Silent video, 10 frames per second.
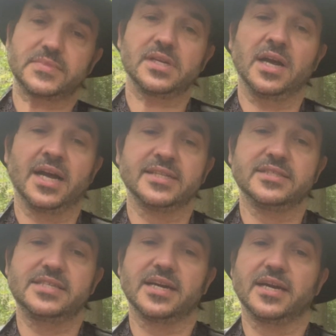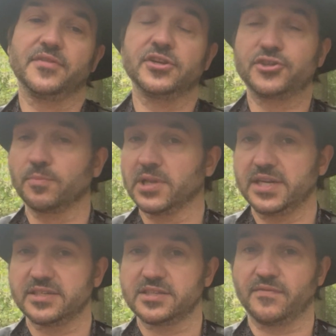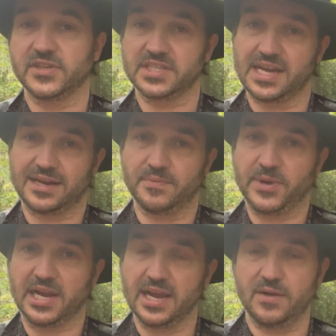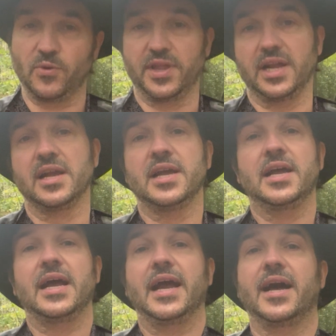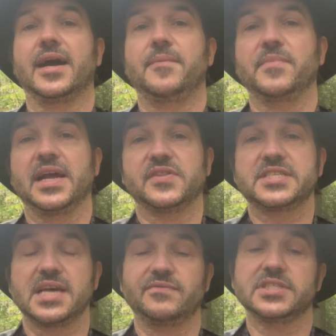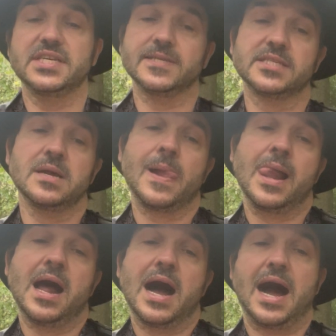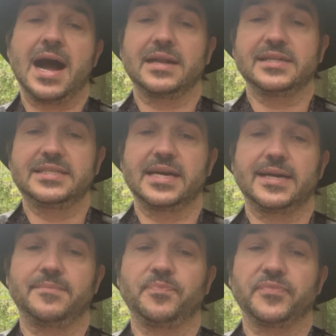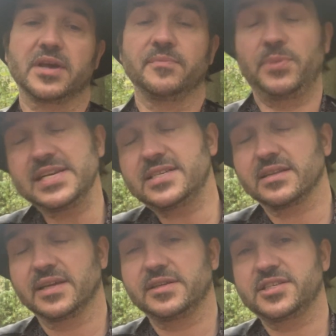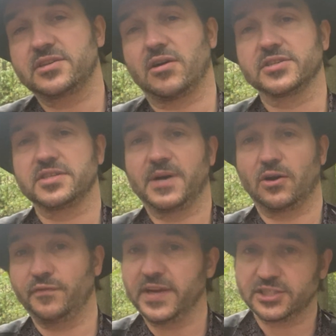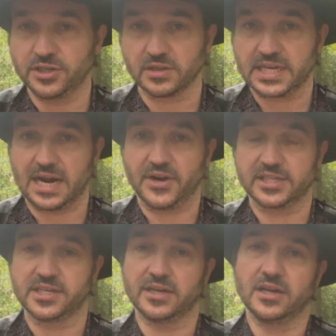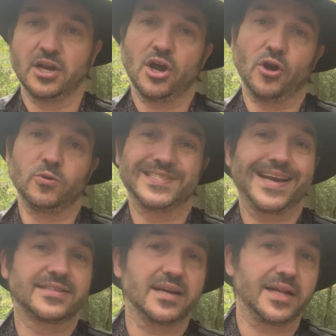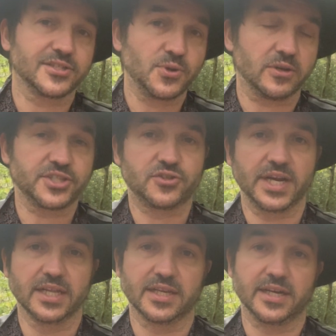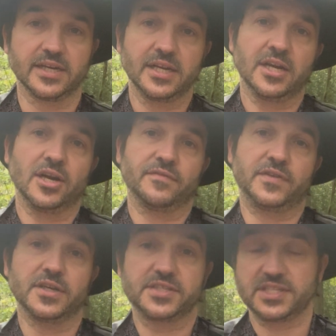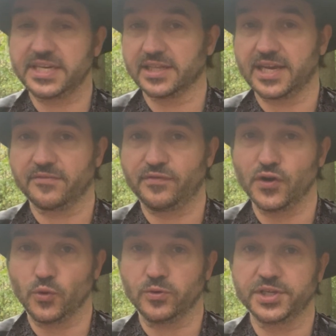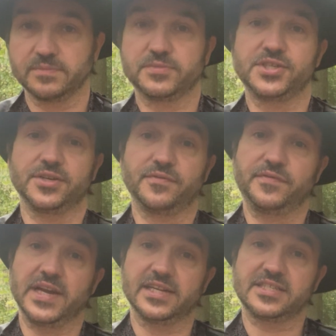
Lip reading: and the Dubliners obviously had a big hit with it in the 70s. And basically this song's about a fictional character who was exiled to Australia for stealing food to feed his